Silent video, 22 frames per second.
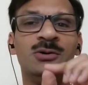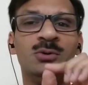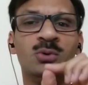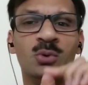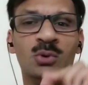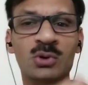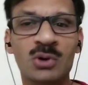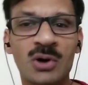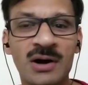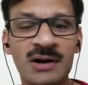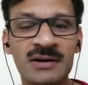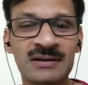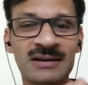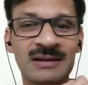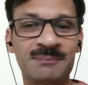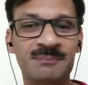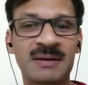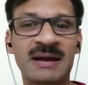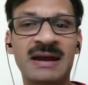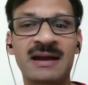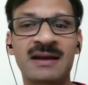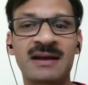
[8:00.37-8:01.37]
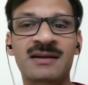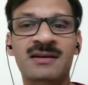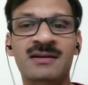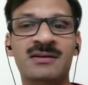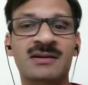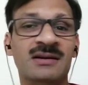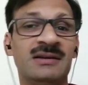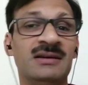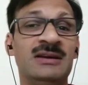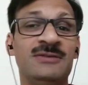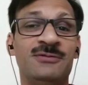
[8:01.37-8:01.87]
do not
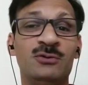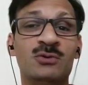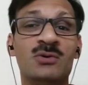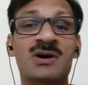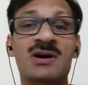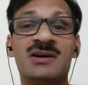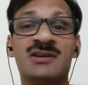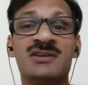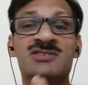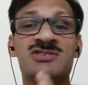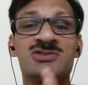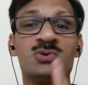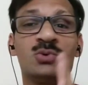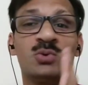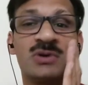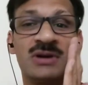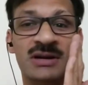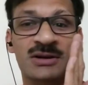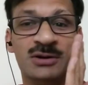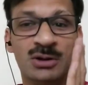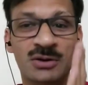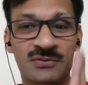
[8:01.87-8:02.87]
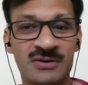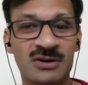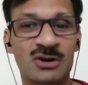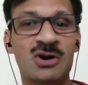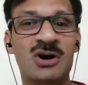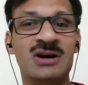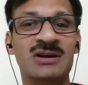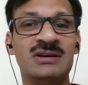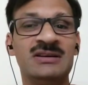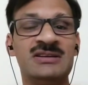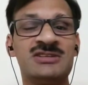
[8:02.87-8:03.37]
depend, if you are a student of a
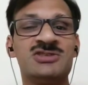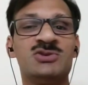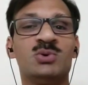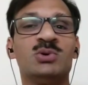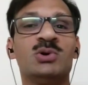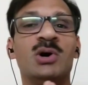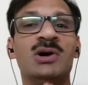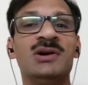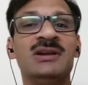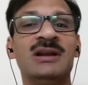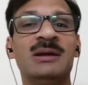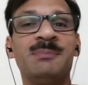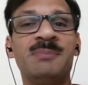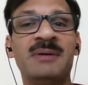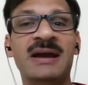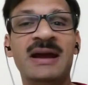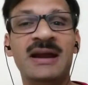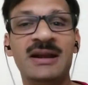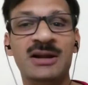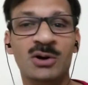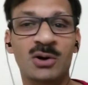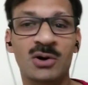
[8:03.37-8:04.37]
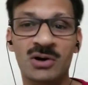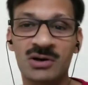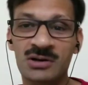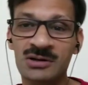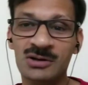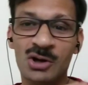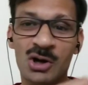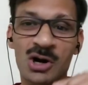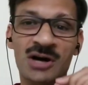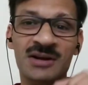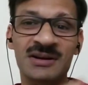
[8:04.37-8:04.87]
college, do not depend
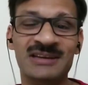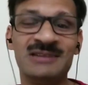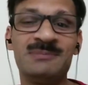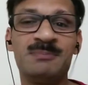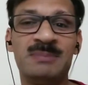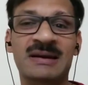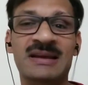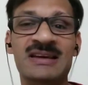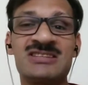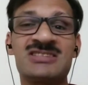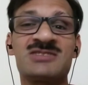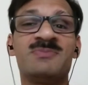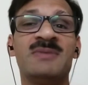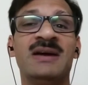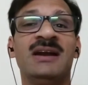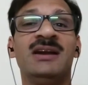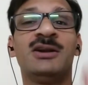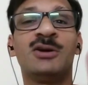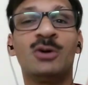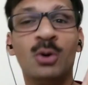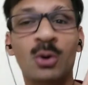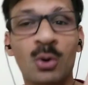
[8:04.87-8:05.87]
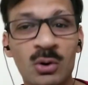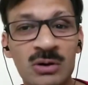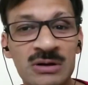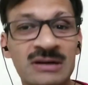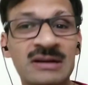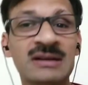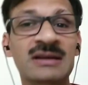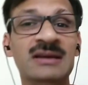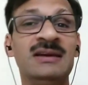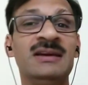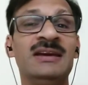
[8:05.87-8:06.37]
on college placement
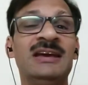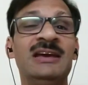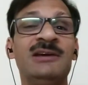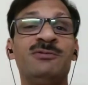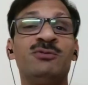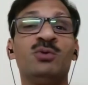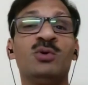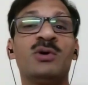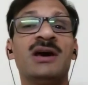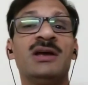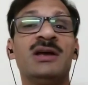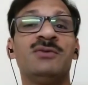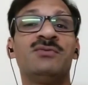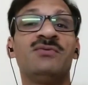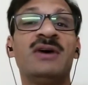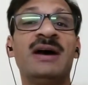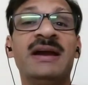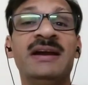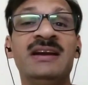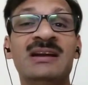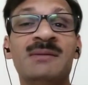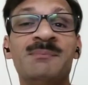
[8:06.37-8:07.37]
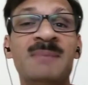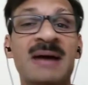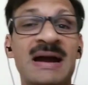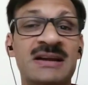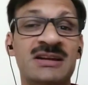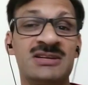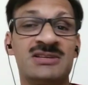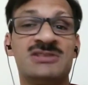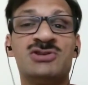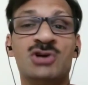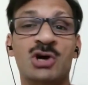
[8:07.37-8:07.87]
only. If you can find a
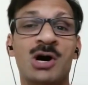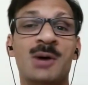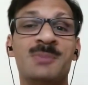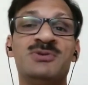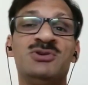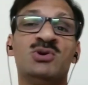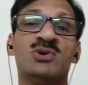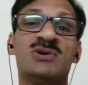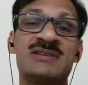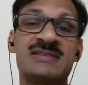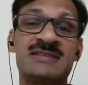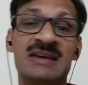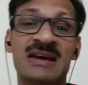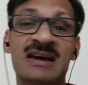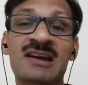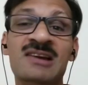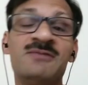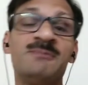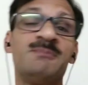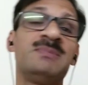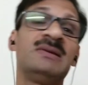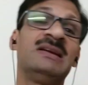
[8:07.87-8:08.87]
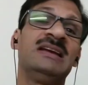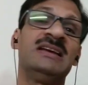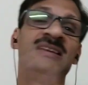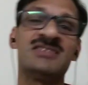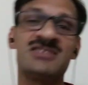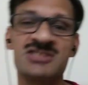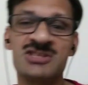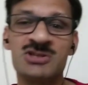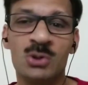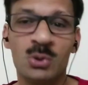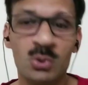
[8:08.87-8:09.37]
better job yourself,
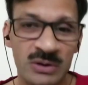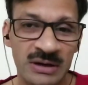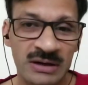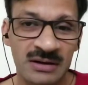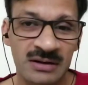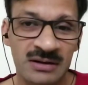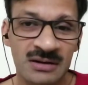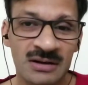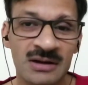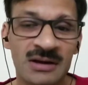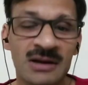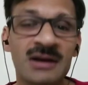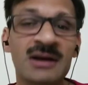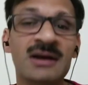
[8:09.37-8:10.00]
please do it.